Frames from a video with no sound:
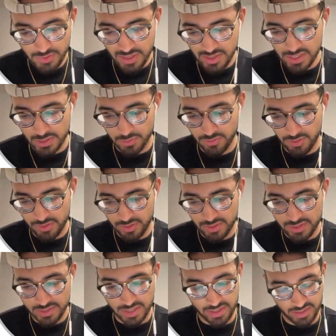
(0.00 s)
Let's move on to the
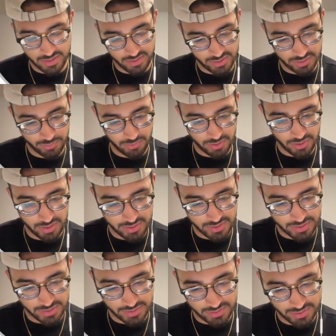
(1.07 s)
second
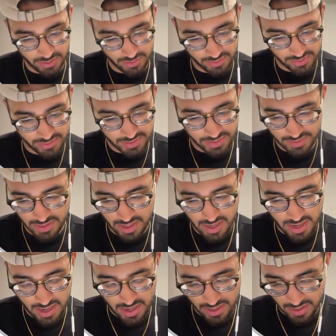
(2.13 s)
sentence here. It says,
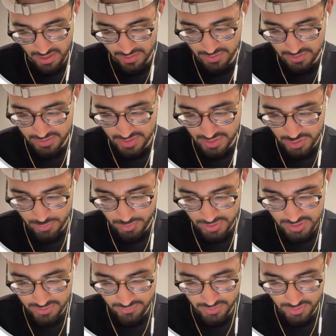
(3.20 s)
the sales
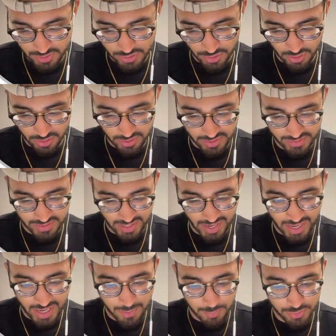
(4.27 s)
price of the shirt is
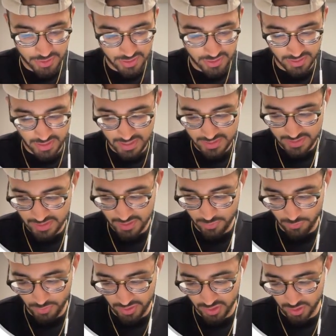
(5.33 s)
80% less than the
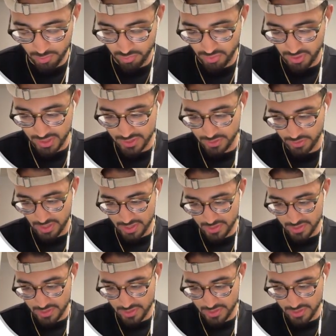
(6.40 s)
regular price, okay?